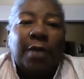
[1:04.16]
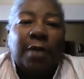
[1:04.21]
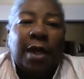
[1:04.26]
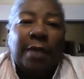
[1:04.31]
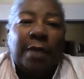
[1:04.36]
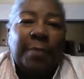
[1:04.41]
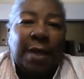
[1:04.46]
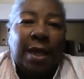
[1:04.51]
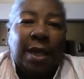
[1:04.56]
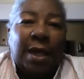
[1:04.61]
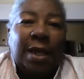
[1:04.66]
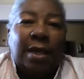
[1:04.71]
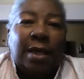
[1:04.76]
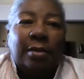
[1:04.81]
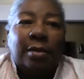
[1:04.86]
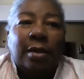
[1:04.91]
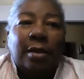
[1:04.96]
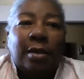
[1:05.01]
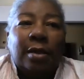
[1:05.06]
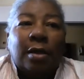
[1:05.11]
we
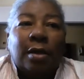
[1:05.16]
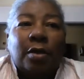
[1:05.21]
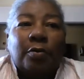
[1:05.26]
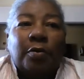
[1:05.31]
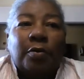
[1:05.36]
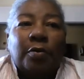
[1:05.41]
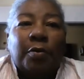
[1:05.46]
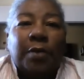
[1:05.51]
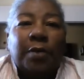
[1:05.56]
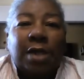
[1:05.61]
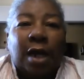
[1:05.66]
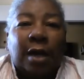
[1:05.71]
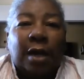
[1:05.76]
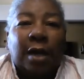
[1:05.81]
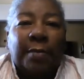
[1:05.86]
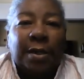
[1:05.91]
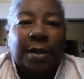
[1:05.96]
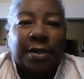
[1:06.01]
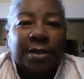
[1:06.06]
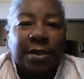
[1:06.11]
mean when we talk
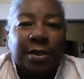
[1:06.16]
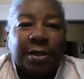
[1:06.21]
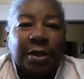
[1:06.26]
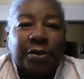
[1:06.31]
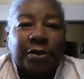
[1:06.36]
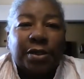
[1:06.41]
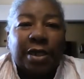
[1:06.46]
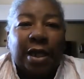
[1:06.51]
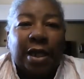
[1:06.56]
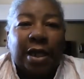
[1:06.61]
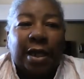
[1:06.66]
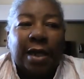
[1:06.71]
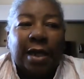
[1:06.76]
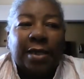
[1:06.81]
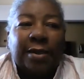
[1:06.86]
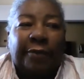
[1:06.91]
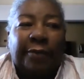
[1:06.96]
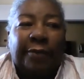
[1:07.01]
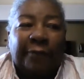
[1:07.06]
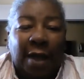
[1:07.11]
about searching
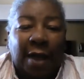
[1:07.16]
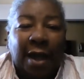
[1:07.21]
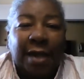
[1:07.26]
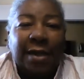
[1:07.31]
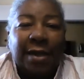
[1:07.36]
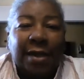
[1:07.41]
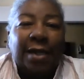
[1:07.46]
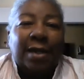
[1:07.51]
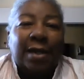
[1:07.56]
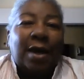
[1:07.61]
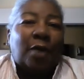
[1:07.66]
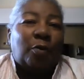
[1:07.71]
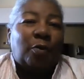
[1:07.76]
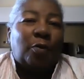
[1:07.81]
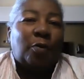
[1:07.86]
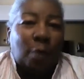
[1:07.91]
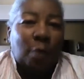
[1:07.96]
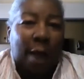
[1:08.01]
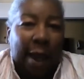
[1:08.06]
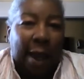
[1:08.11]
is finding a
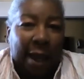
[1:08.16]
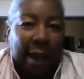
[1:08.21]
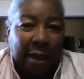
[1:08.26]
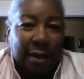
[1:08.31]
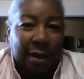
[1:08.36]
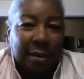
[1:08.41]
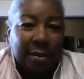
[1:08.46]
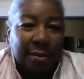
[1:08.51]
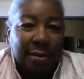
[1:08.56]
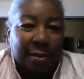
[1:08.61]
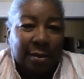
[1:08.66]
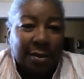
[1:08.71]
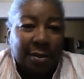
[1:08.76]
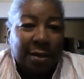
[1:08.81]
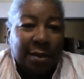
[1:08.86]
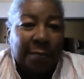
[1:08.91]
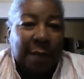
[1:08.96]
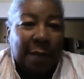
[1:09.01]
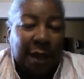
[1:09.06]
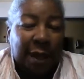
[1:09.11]
way to
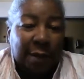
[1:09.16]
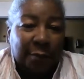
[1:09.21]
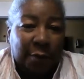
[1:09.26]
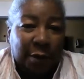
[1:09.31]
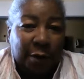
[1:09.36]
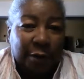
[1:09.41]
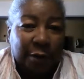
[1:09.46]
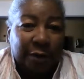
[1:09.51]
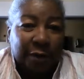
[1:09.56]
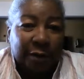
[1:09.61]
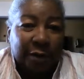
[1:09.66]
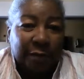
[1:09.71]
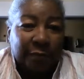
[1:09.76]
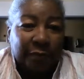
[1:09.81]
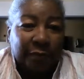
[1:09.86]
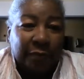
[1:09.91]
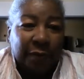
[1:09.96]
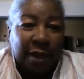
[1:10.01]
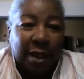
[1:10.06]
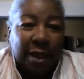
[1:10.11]
make it work.
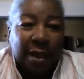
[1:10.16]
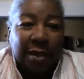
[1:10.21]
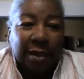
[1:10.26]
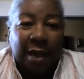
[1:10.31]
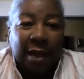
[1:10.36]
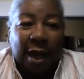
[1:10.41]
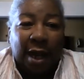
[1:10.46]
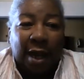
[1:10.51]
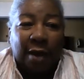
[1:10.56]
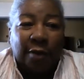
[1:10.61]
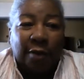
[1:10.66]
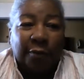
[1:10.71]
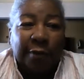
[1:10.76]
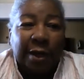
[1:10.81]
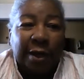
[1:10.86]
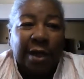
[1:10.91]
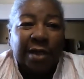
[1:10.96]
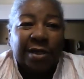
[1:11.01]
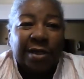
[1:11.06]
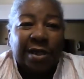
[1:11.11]
Now, we
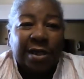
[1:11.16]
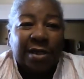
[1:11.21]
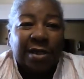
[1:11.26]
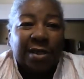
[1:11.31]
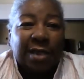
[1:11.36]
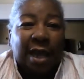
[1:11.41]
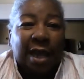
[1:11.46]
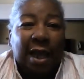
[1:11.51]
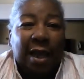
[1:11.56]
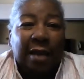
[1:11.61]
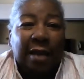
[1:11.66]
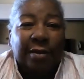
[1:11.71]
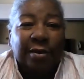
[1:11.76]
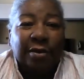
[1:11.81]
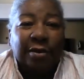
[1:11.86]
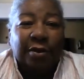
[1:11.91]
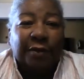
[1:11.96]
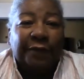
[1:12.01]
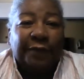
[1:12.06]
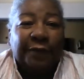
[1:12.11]
could just say,
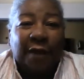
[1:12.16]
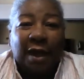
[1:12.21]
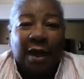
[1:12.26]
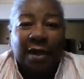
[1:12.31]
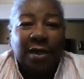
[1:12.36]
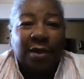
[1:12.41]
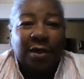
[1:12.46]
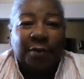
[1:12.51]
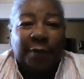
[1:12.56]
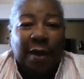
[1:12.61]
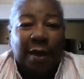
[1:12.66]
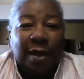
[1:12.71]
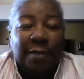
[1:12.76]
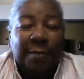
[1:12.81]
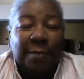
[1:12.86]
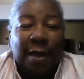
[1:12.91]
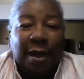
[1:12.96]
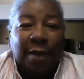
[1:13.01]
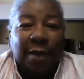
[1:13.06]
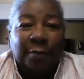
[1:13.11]
finding a way to
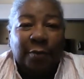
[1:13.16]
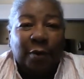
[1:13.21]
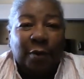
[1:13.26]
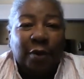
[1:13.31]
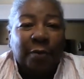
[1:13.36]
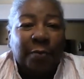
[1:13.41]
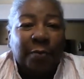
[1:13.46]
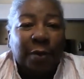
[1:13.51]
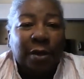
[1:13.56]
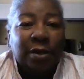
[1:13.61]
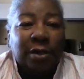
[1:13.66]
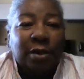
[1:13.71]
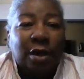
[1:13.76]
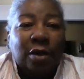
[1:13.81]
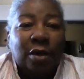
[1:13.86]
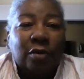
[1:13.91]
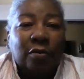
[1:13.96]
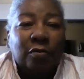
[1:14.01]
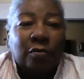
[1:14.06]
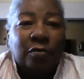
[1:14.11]
make it work, but
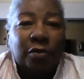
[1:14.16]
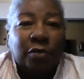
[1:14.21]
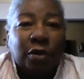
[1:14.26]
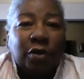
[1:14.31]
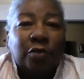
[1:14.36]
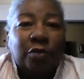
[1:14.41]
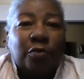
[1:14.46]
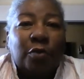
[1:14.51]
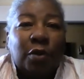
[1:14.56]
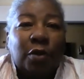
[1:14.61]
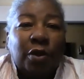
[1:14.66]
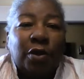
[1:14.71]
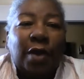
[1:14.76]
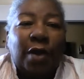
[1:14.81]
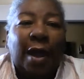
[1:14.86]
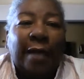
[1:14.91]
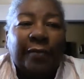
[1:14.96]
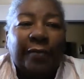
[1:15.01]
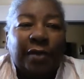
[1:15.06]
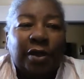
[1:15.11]
no, you're
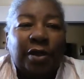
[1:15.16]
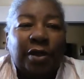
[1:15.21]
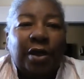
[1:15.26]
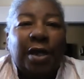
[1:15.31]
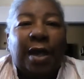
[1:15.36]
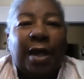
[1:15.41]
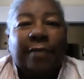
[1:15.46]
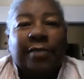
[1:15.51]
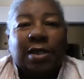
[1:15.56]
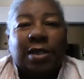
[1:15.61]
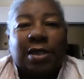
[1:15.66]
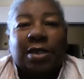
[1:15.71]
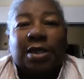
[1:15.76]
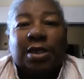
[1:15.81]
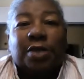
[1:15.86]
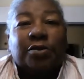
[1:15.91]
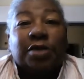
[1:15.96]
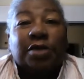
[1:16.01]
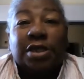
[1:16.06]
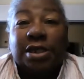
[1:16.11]
gonna have to
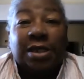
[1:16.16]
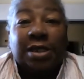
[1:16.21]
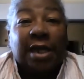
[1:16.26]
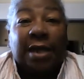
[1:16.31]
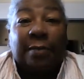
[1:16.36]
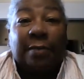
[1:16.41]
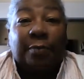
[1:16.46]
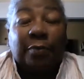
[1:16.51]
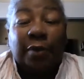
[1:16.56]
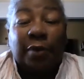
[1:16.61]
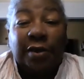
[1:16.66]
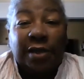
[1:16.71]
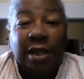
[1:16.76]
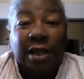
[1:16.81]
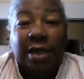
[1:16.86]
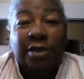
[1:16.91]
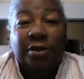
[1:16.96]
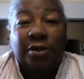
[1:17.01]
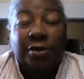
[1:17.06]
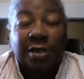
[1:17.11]
search deep
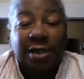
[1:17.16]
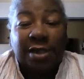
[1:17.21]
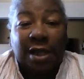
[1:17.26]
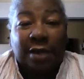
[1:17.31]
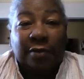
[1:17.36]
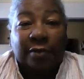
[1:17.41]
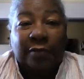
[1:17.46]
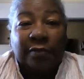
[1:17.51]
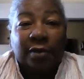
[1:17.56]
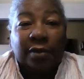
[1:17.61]
within yourself.